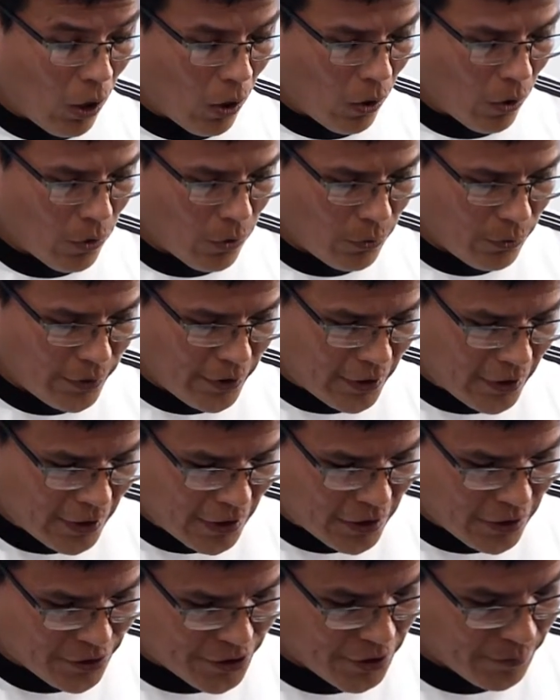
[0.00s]
Oh,
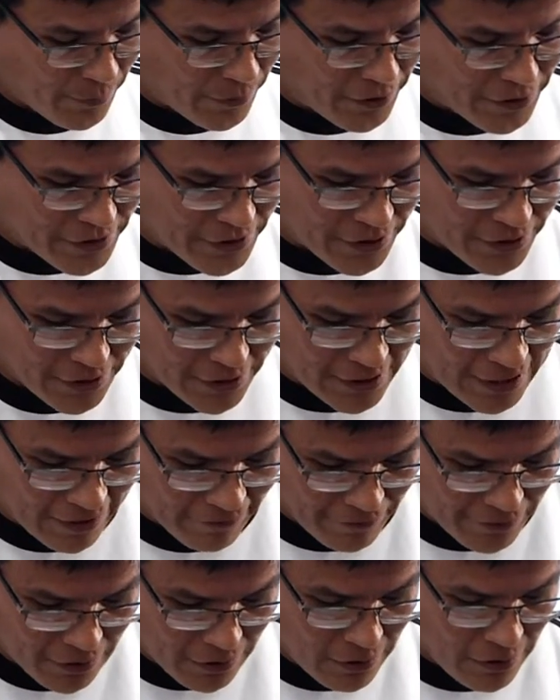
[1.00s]
yeah, she bursts into
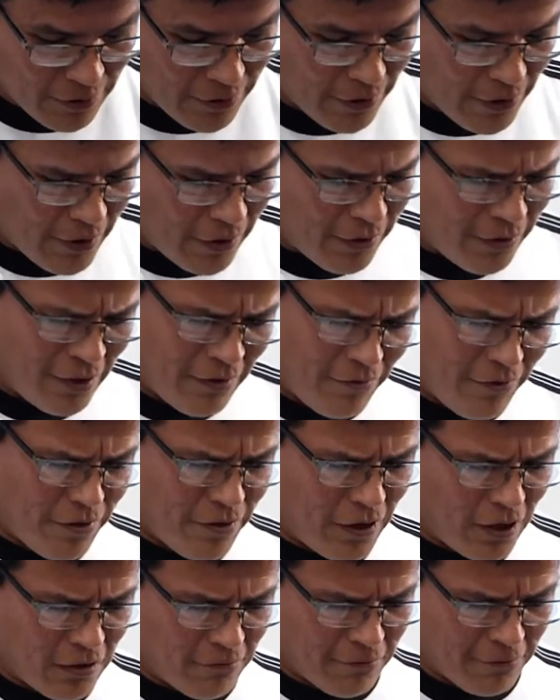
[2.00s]
laughter. Never
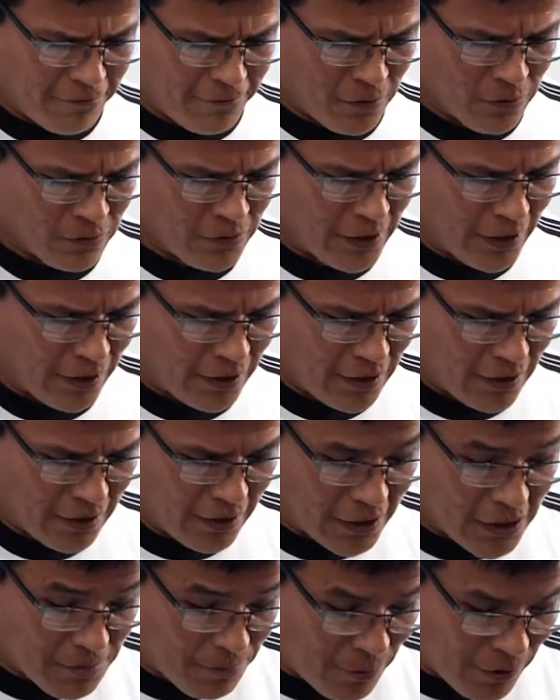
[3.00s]
thought of a phone like that.
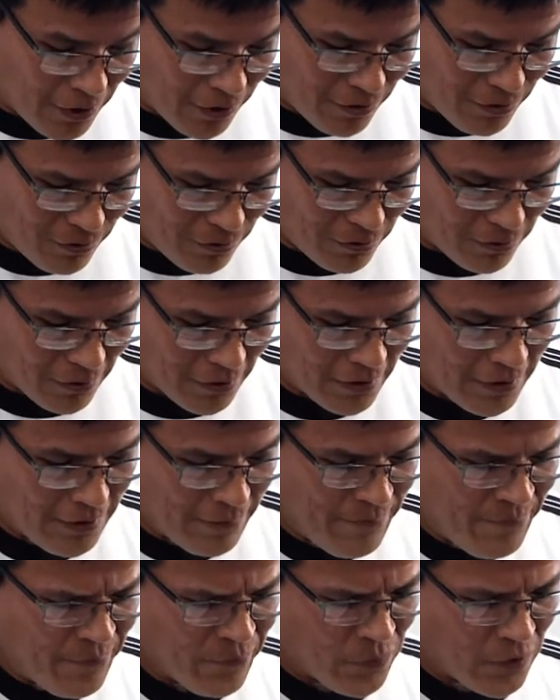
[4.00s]
That's pretty cool.
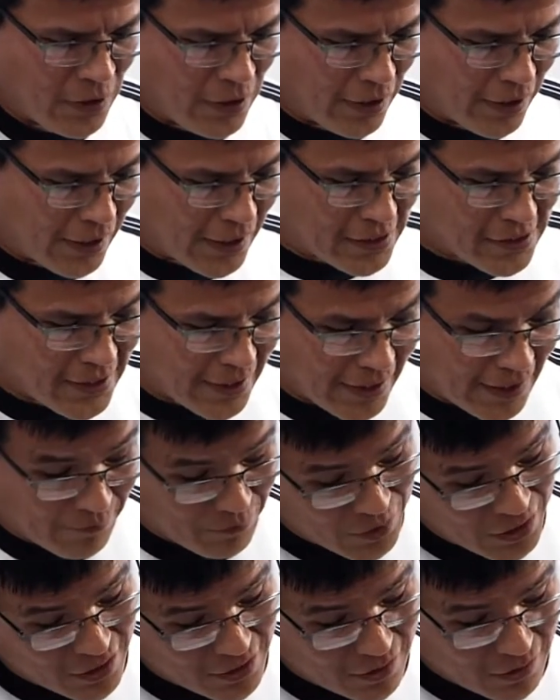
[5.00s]
I guess they can
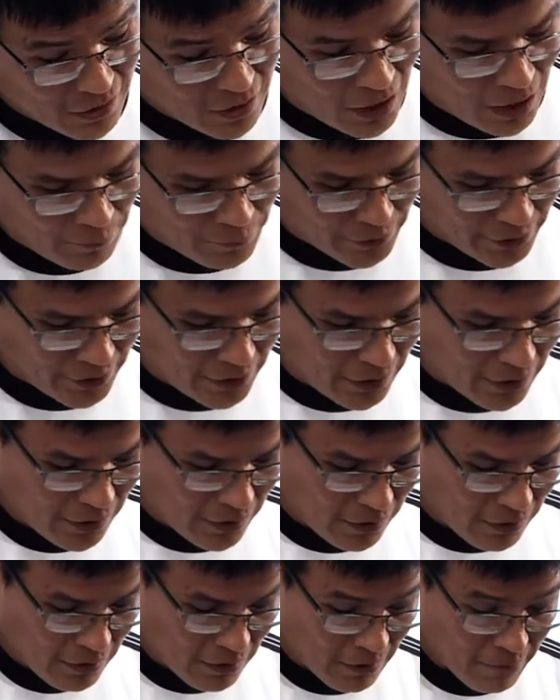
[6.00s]
be a little
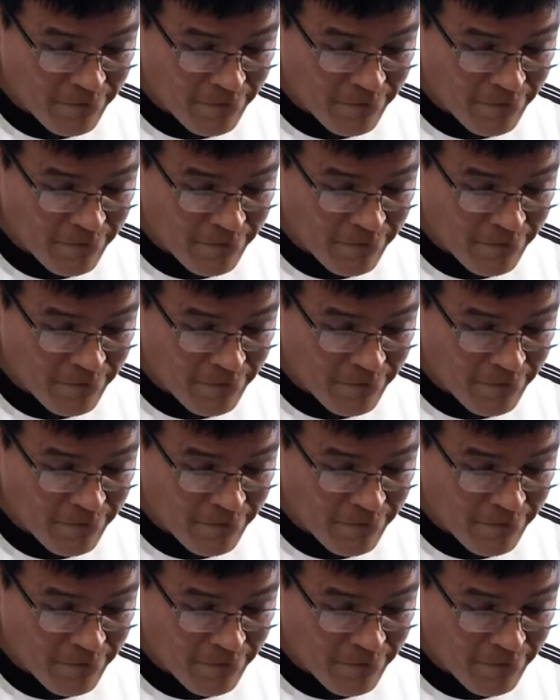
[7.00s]
complicated.